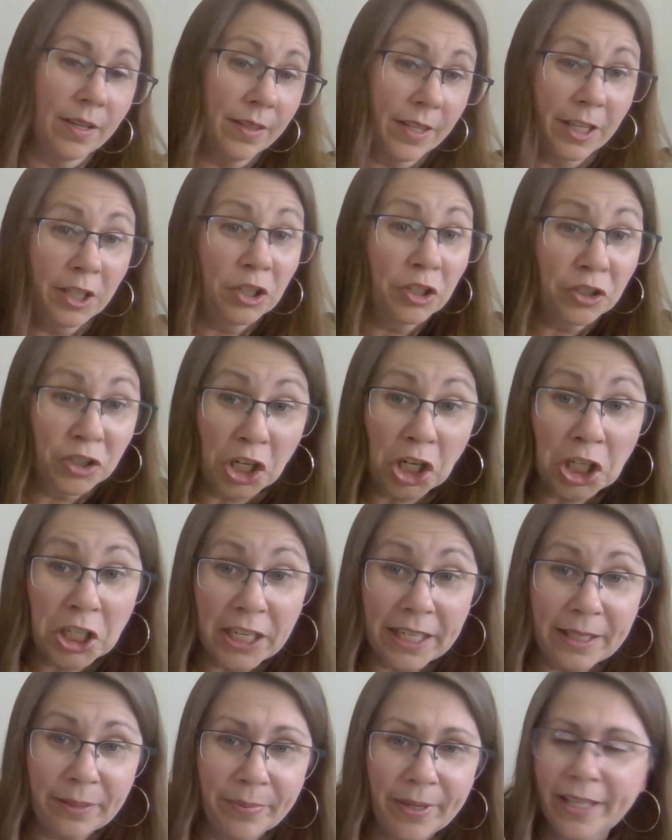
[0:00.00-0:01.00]
They look
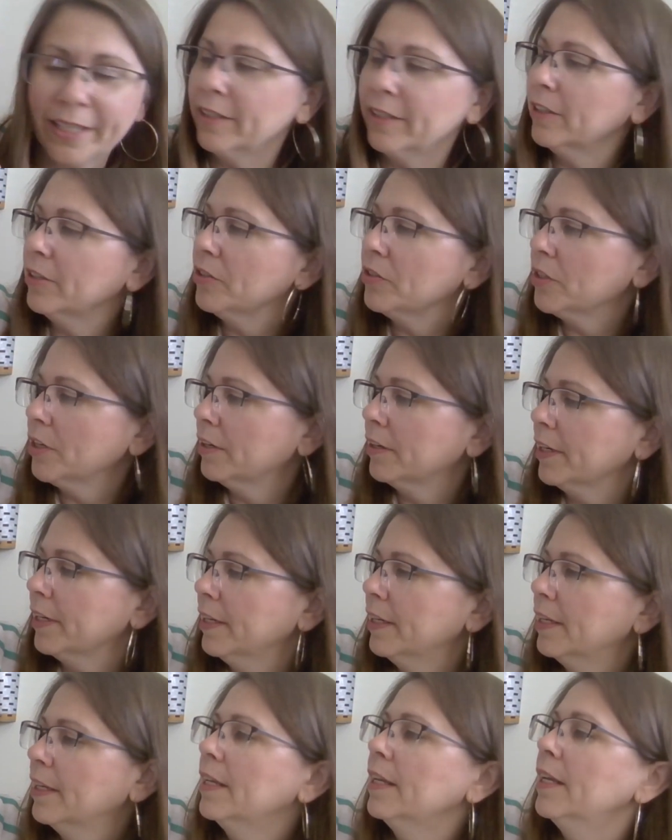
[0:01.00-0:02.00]
dark on the monitor.
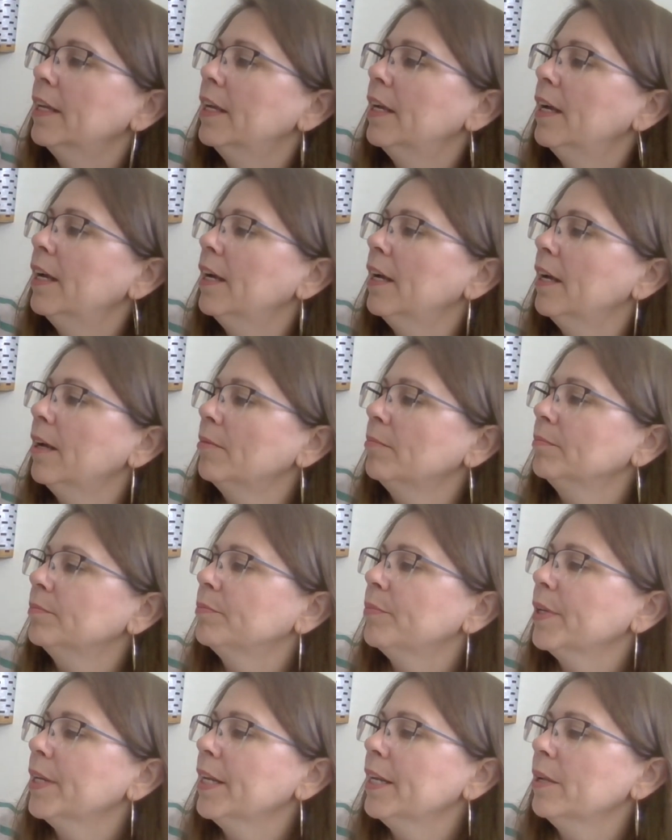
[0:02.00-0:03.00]
Sorry.
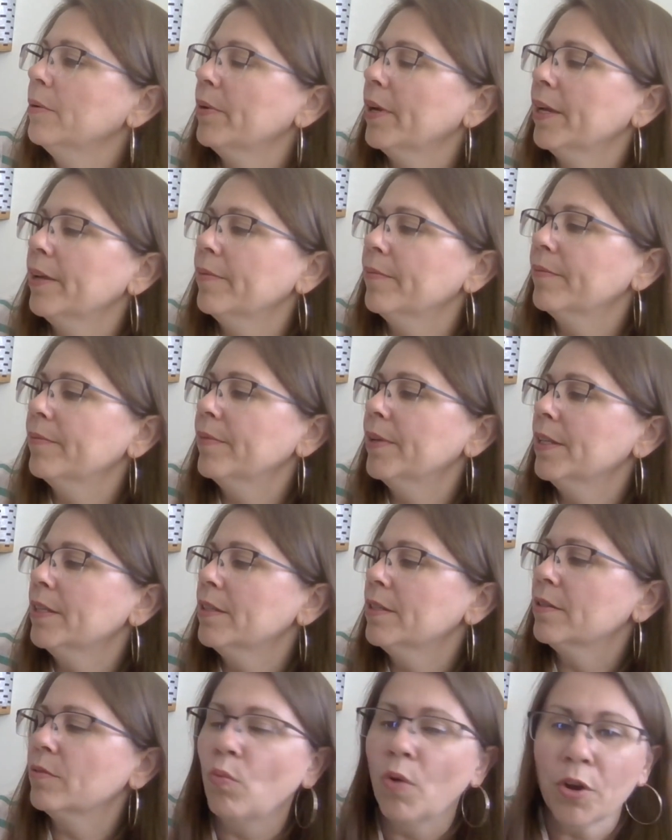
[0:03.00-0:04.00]
But anyway,
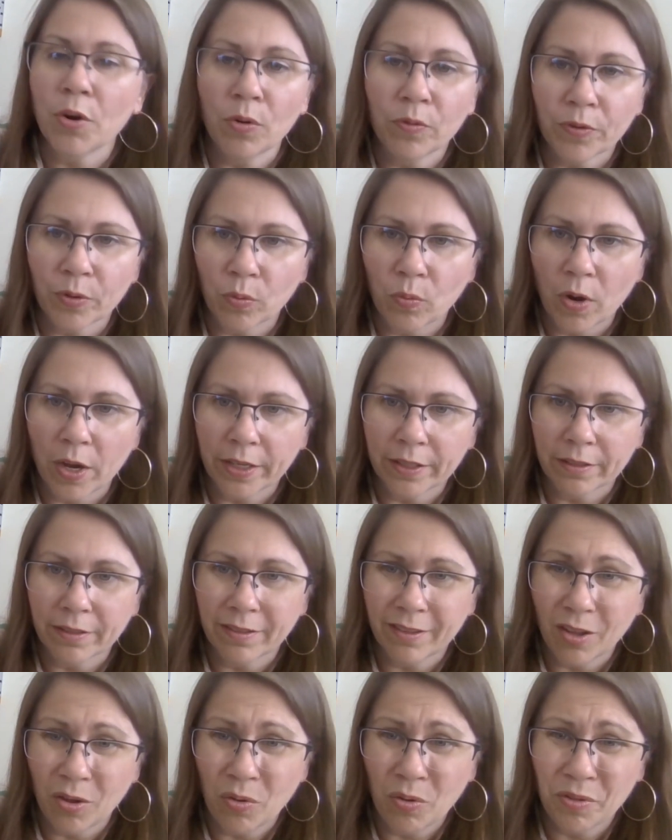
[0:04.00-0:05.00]
it's 1/1,
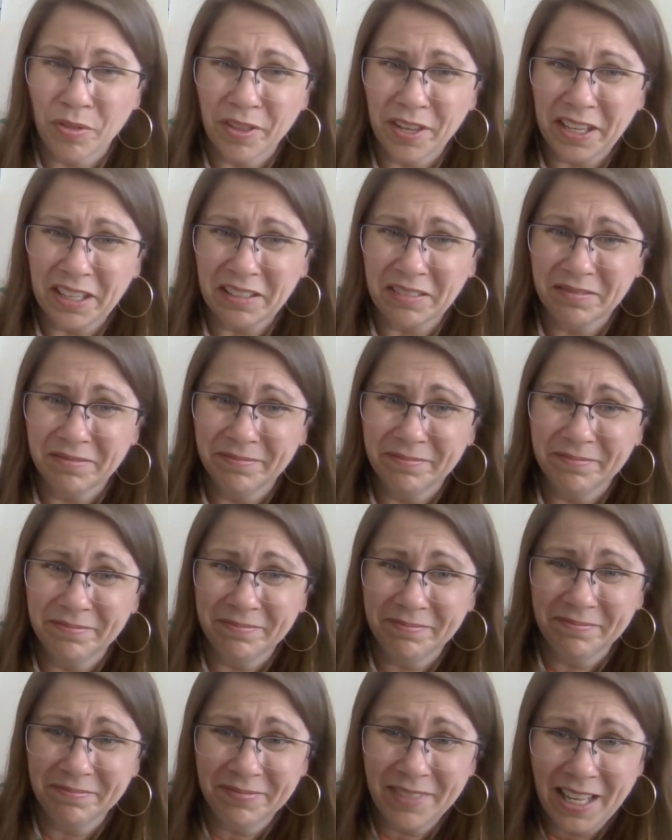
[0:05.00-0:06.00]
the whole thing.
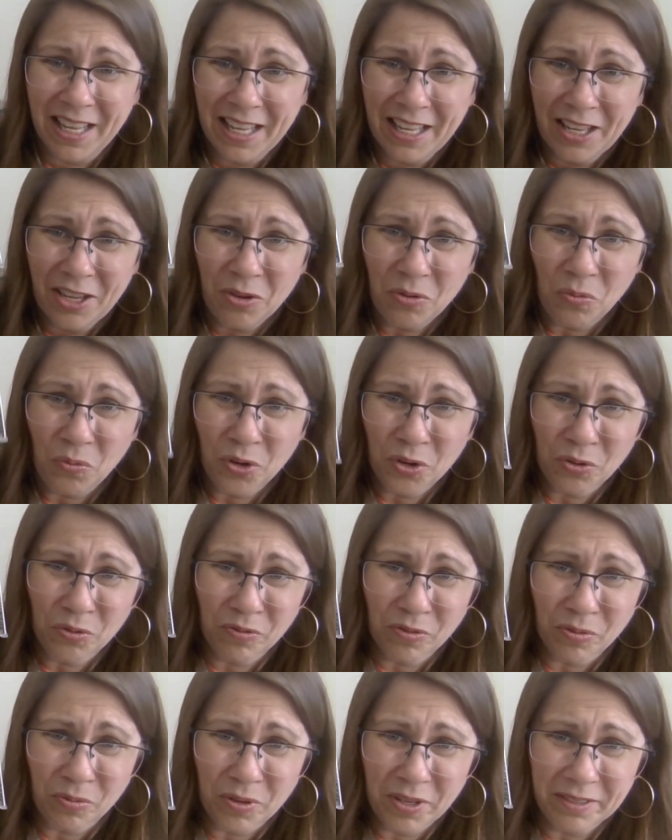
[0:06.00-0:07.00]

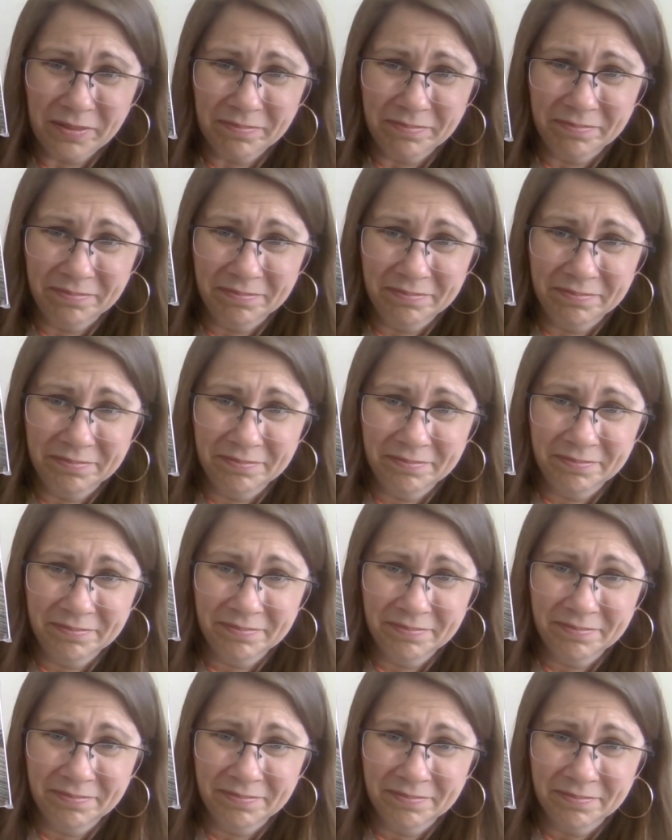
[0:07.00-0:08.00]
1/1.
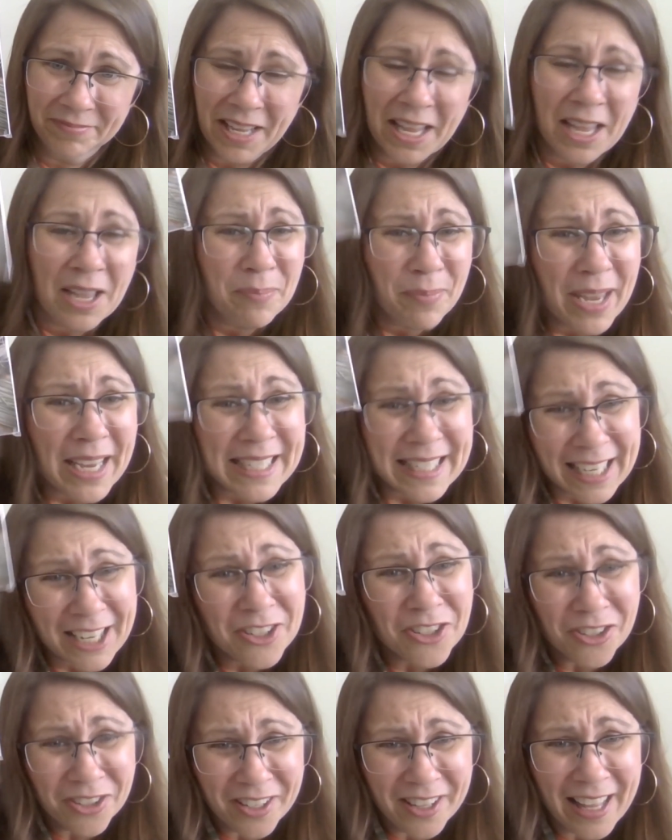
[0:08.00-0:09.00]
Pay
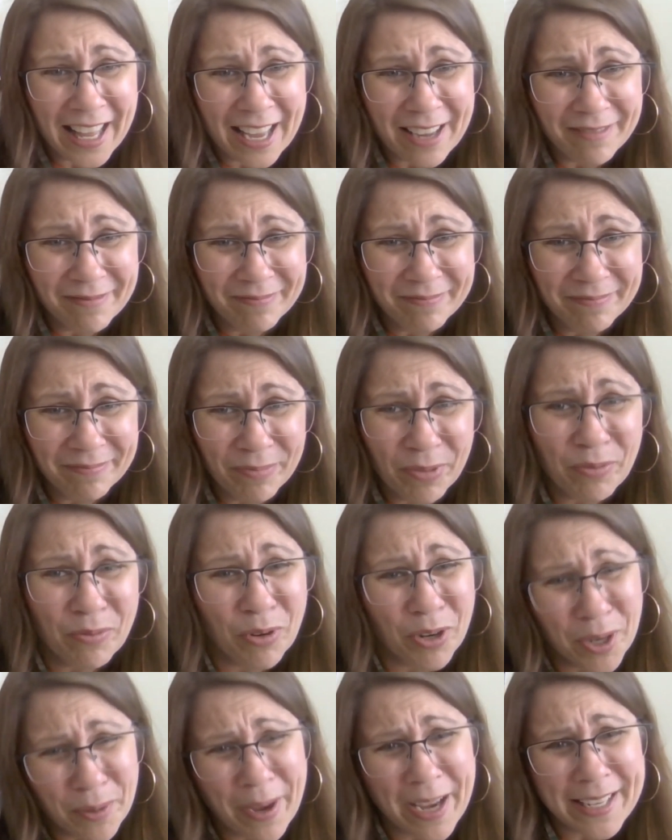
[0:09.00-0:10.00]
attention to that
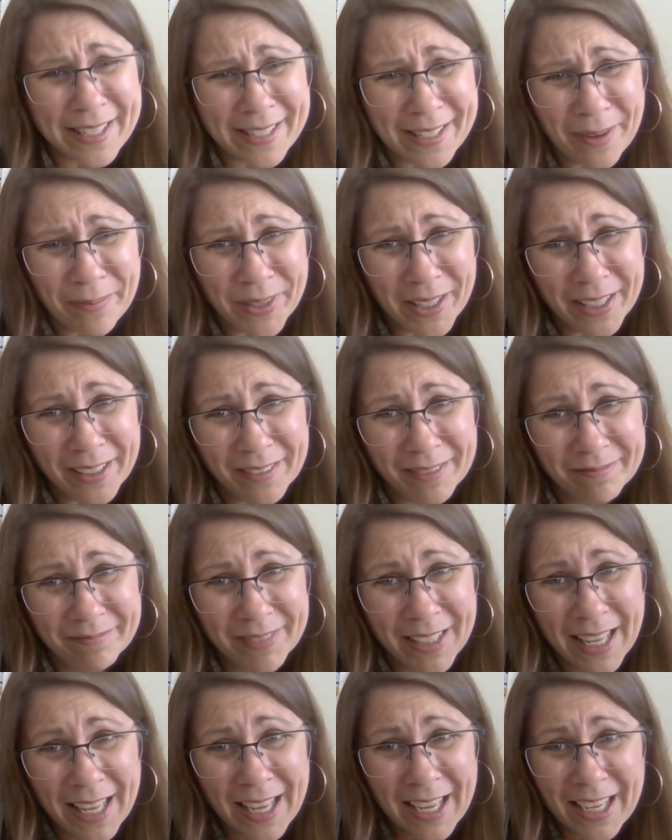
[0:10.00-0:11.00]
before you buy something,
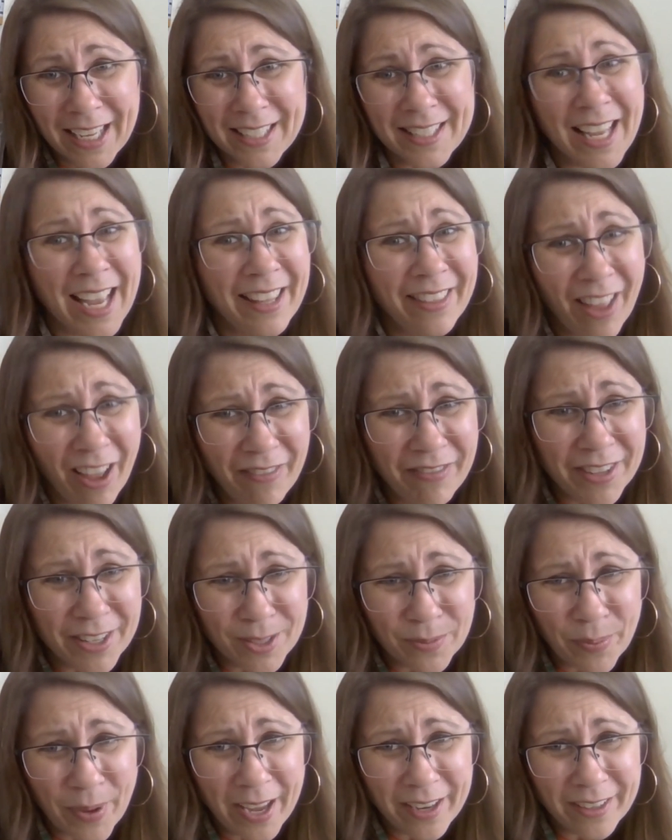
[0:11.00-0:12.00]
because I love
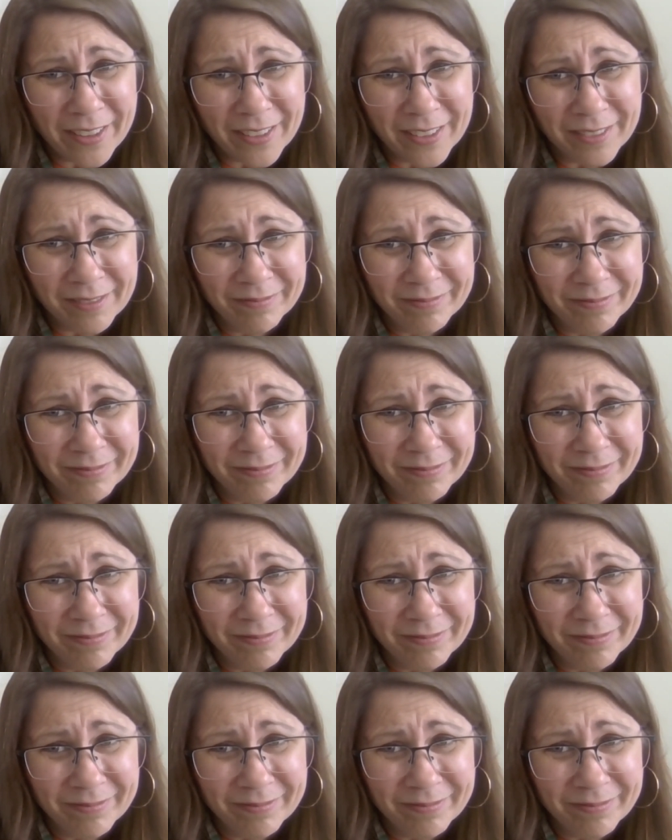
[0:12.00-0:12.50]
this pattern.